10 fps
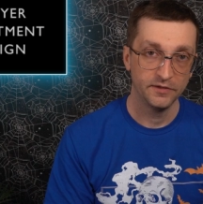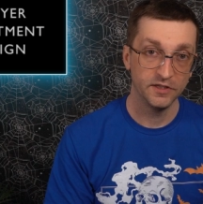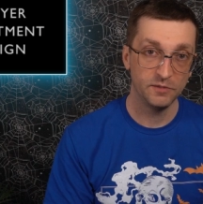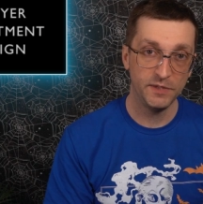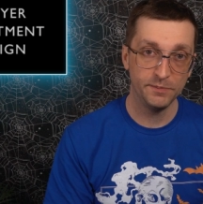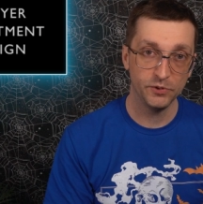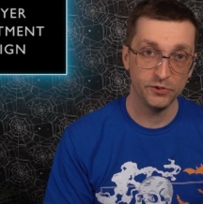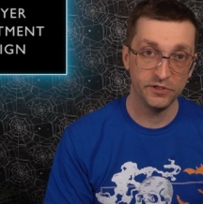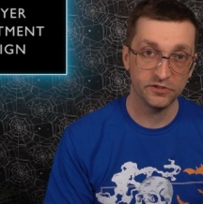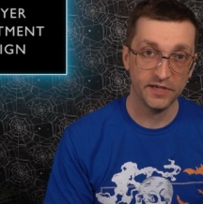than the people
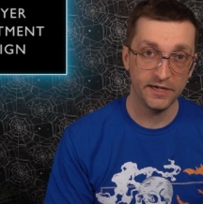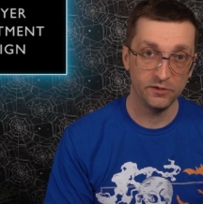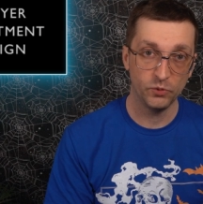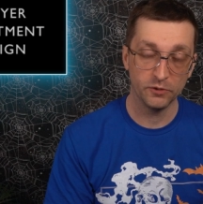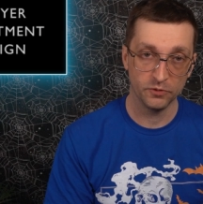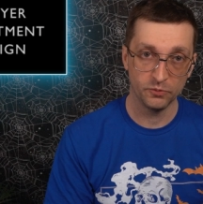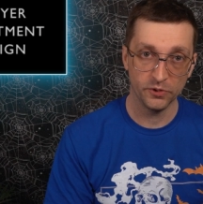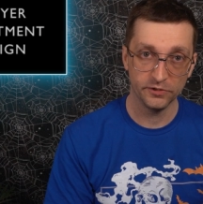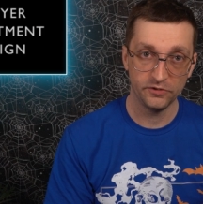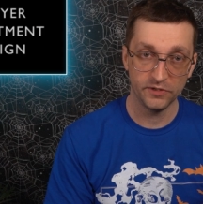who decided what
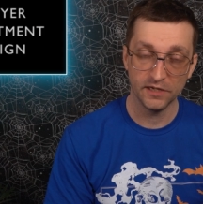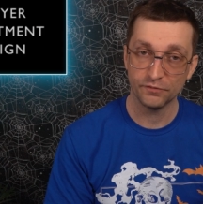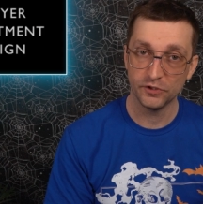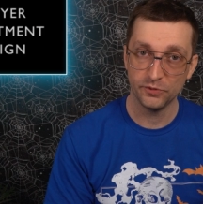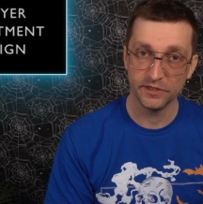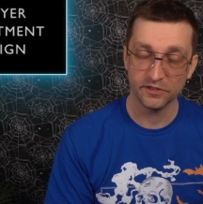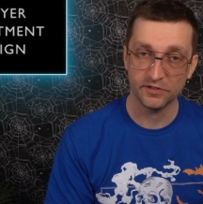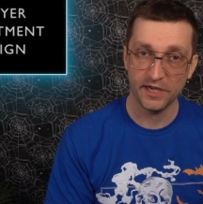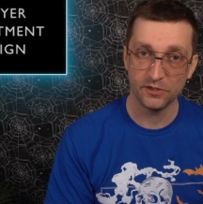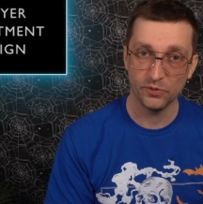rewards you get for doing the side